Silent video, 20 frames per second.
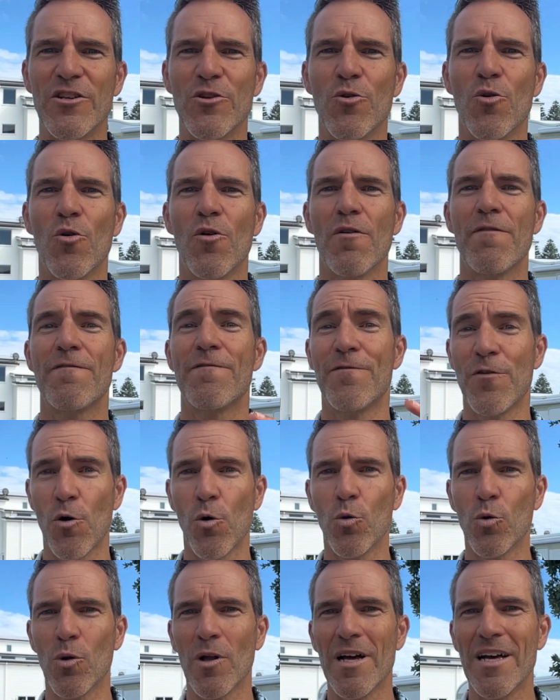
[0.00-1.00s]
your
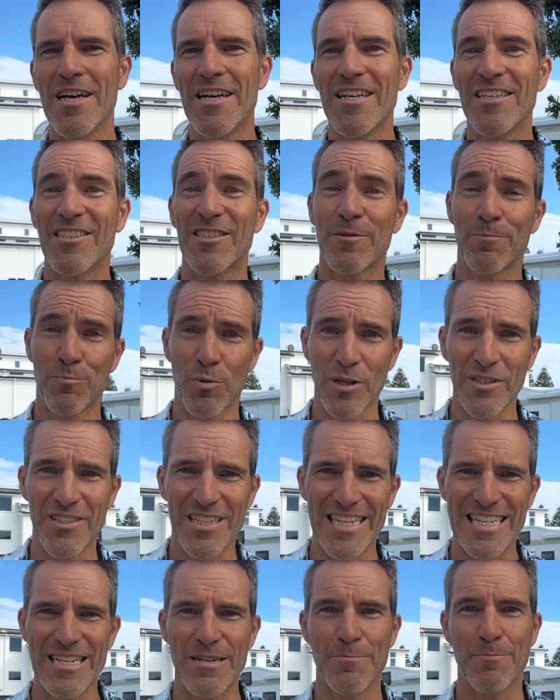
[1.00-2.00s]
full
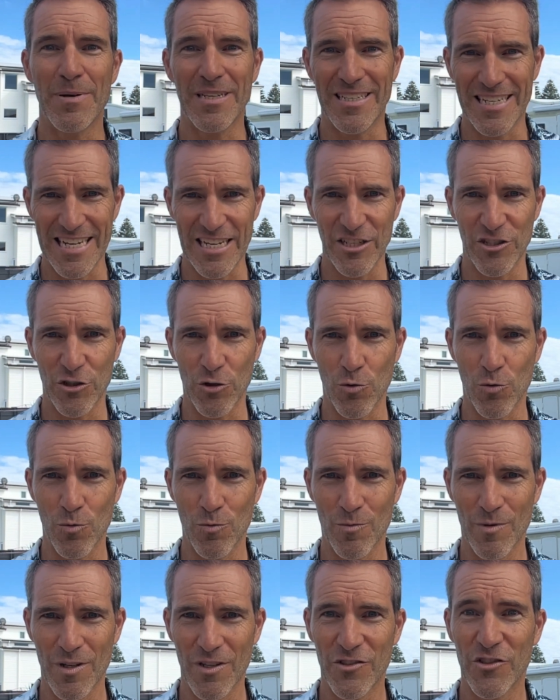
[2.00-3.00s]
sprinting potential.
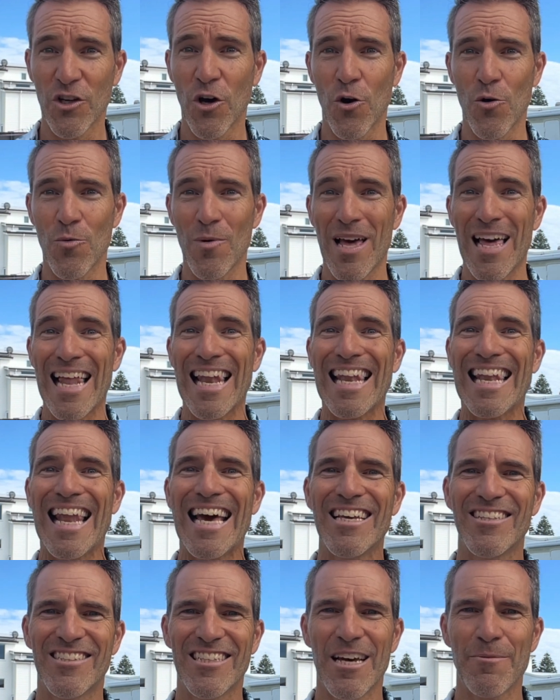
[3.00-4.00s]
So
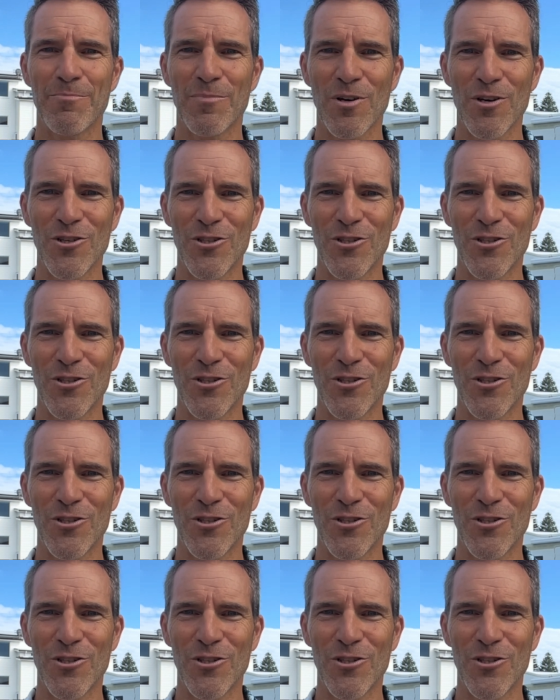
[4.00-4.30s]
lace up those